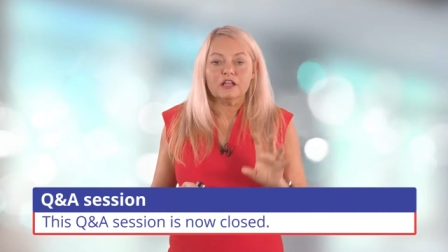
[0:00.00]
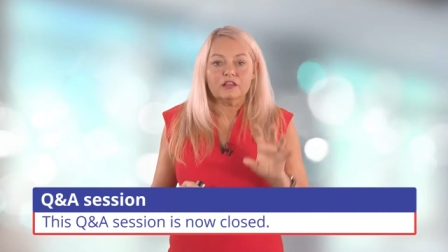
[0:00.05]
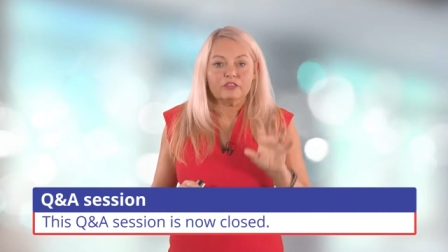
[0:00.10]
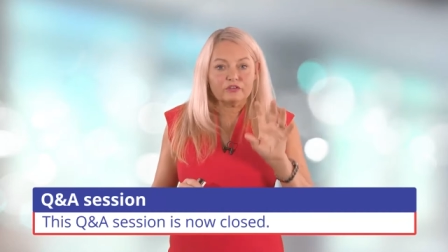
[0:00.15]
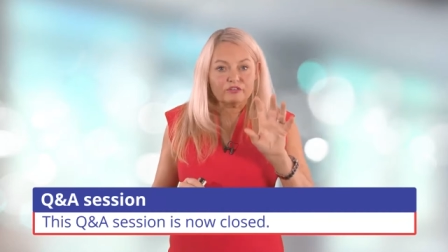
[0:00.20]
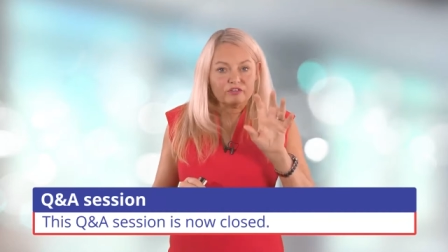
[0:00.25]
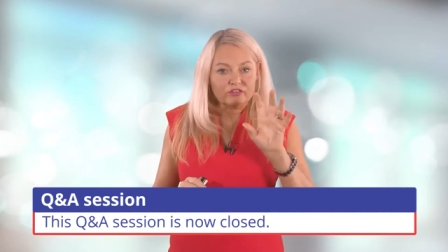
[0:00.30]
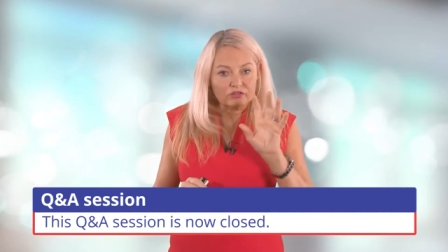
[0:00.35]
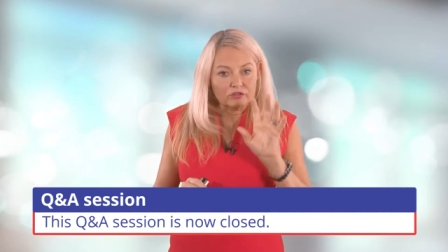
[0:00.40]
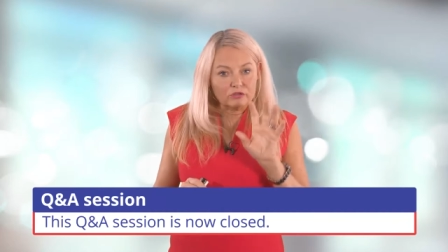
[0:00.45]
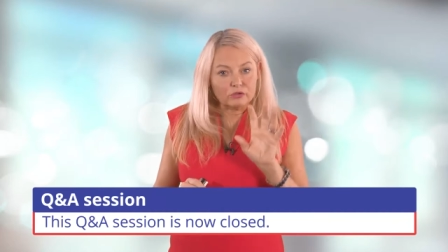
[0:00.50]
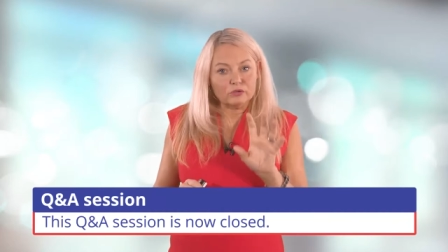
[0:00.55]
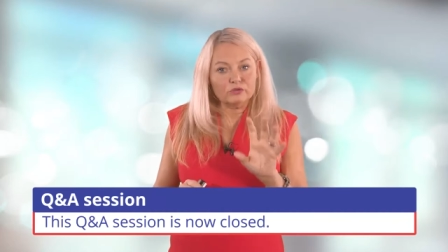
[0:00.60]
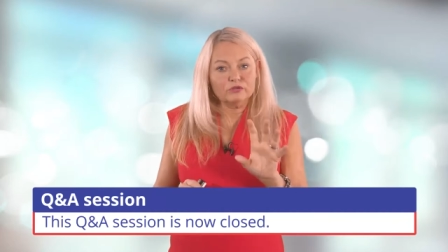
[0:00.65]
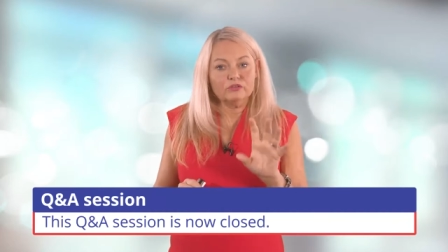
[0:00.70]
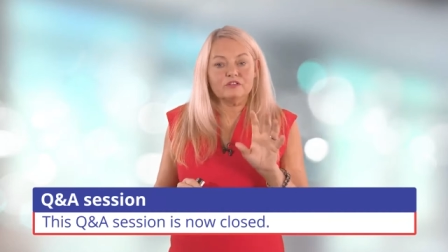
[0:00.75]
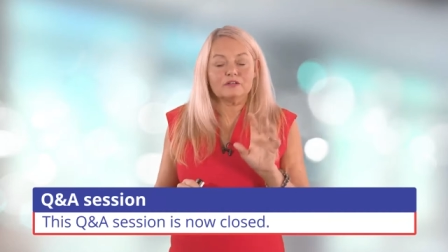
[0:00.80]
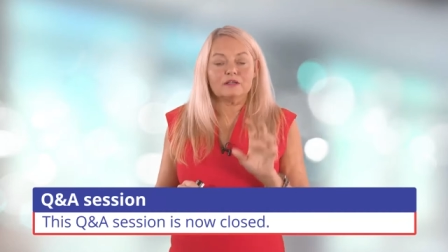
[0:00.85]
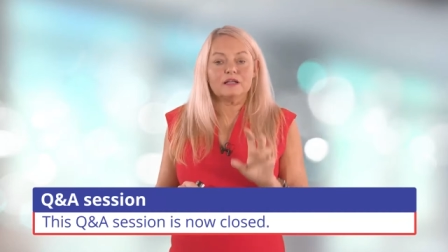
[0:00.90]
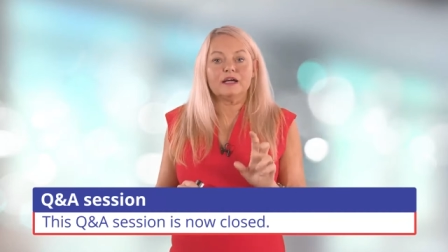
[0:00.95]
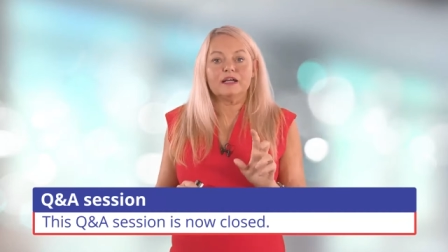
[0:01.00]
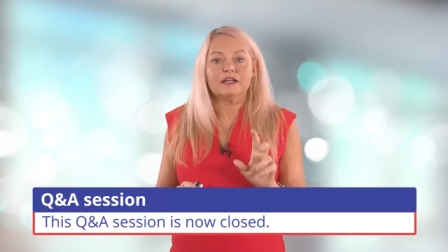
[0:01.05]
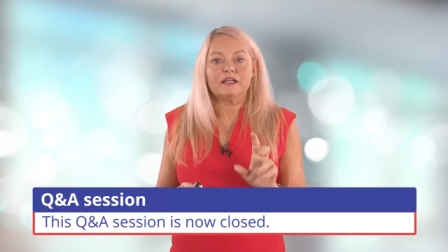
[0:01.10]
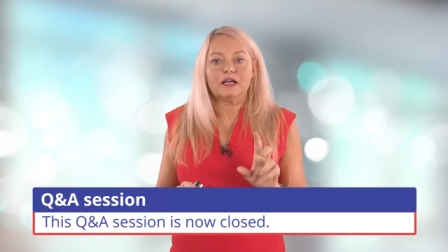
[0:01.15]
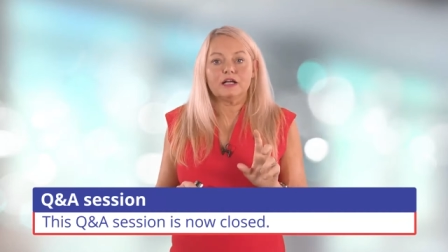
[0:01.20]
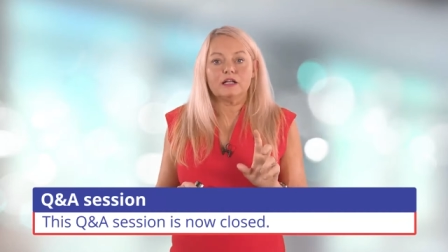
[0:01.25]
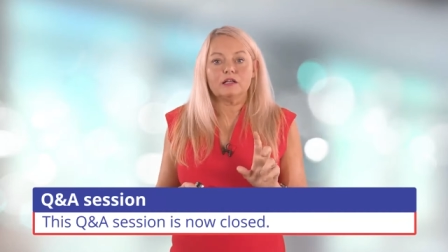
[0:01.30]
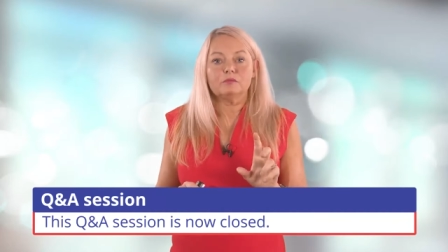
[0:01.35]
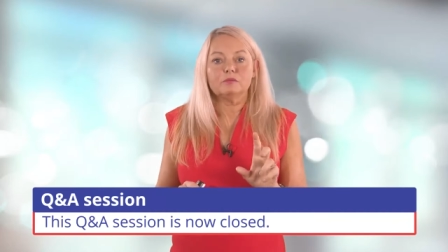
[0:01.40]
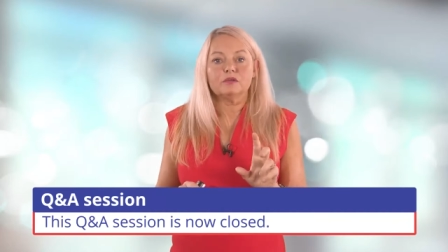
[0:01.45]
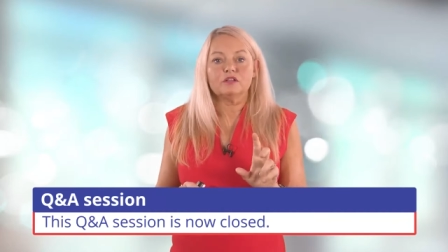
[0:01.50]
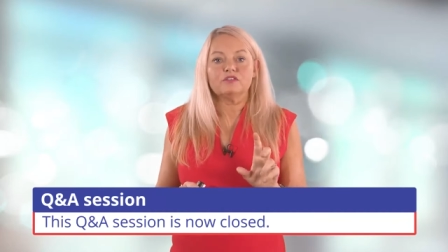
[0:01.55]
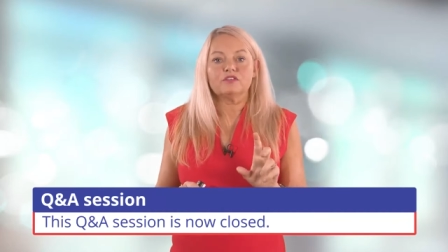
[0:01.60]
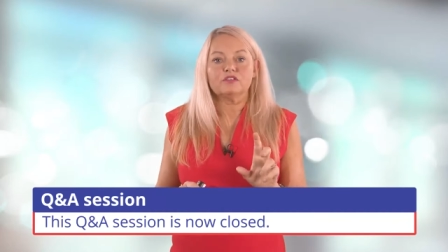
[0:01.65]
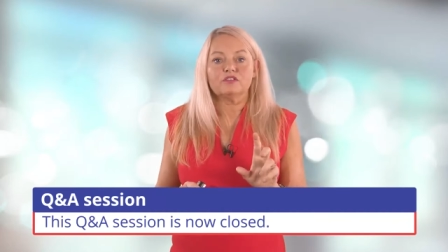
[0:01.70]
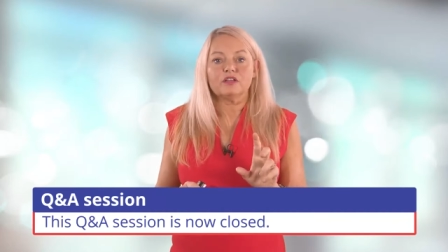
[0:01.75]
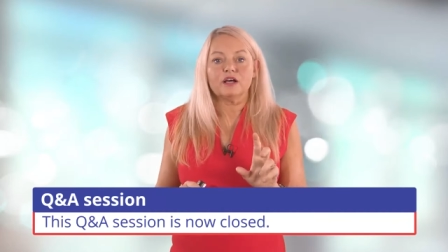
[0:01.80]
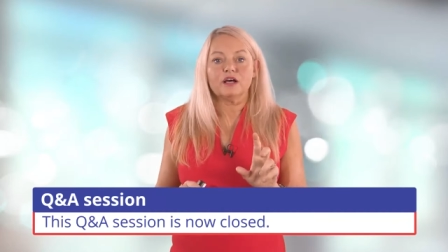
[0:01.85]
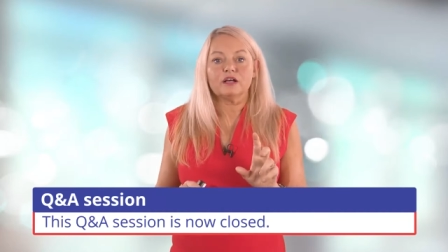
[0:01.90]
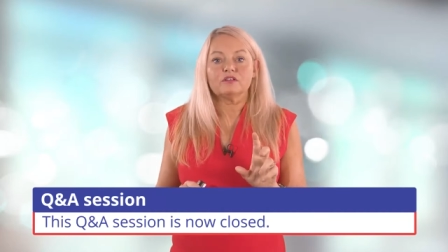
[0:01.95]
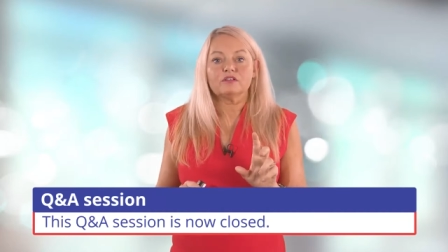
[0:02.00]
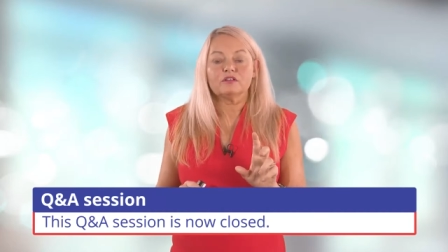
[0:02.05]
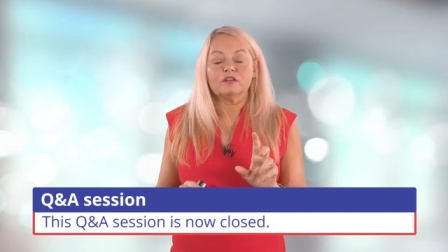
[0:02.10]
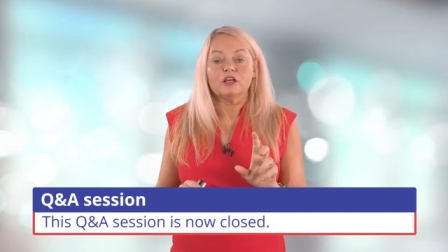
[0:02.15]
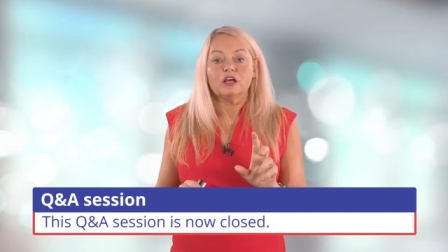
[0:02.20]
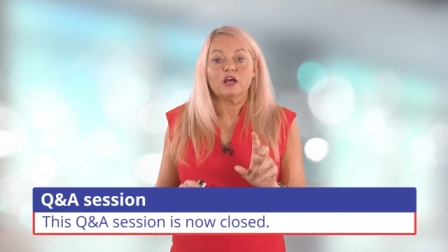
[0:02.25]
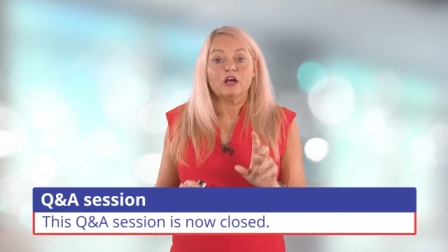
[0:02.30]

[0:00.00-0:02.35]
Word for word: there is an underlying element to that.